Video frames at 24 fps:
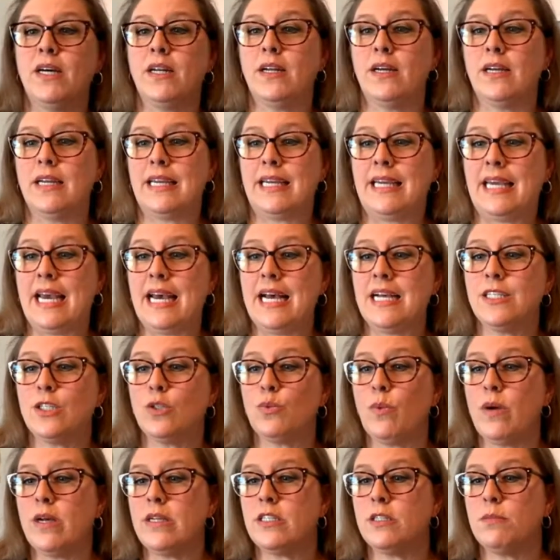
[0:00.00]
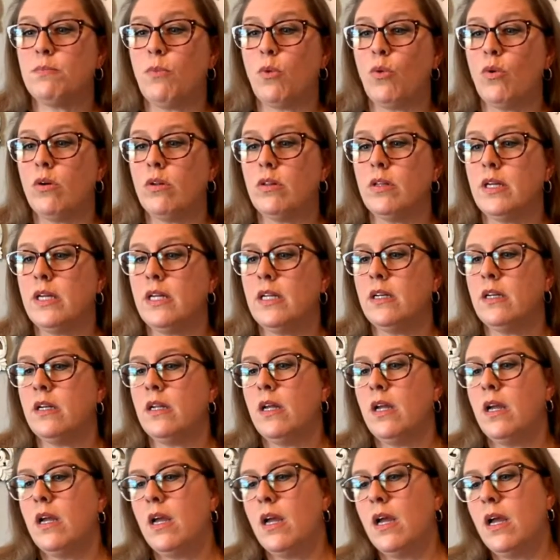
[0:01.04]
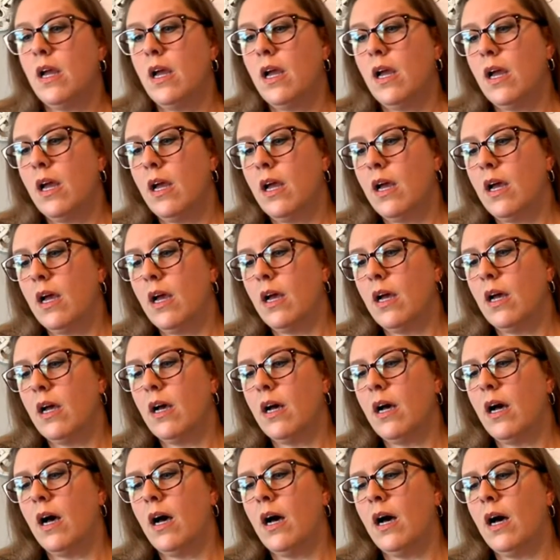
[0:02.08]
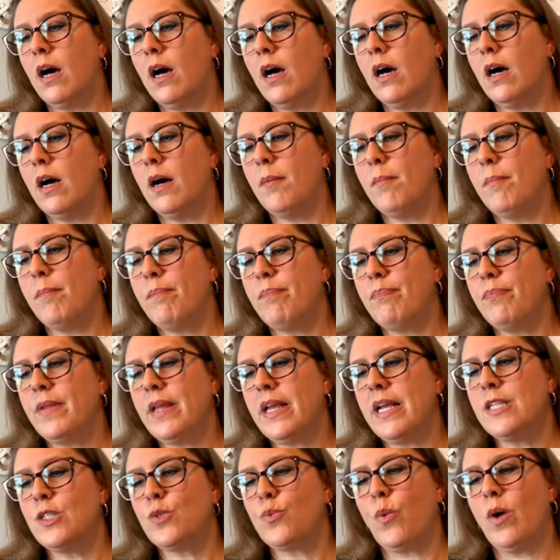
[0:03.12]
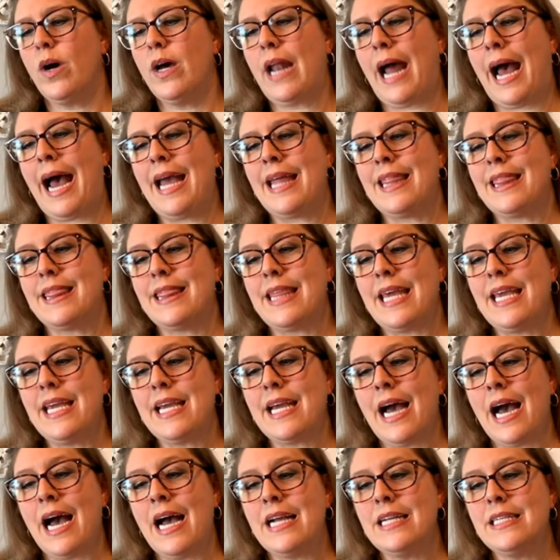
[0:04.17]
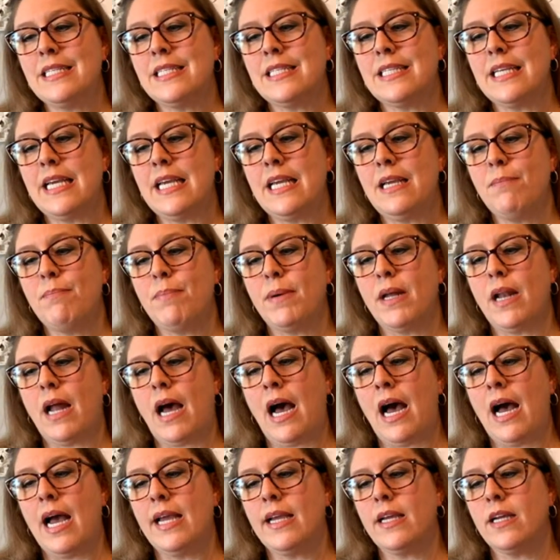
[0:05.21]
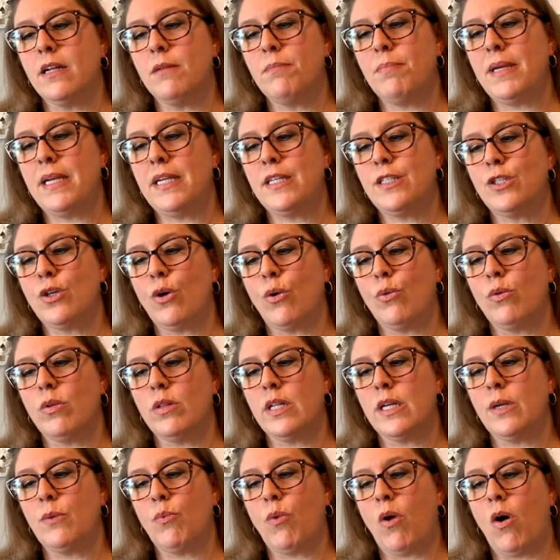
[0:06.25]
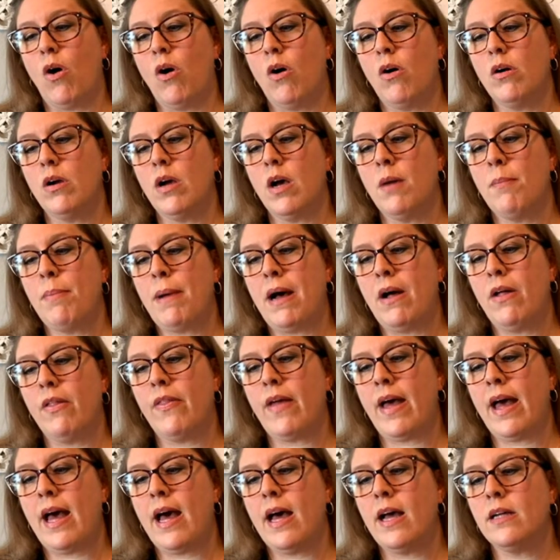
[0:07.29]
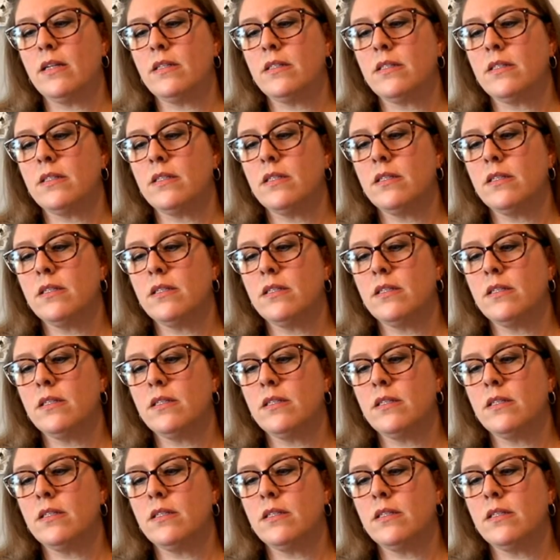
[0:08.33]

going to guess Westmoreland um, is what I think I see, but I could be totally wrong about that.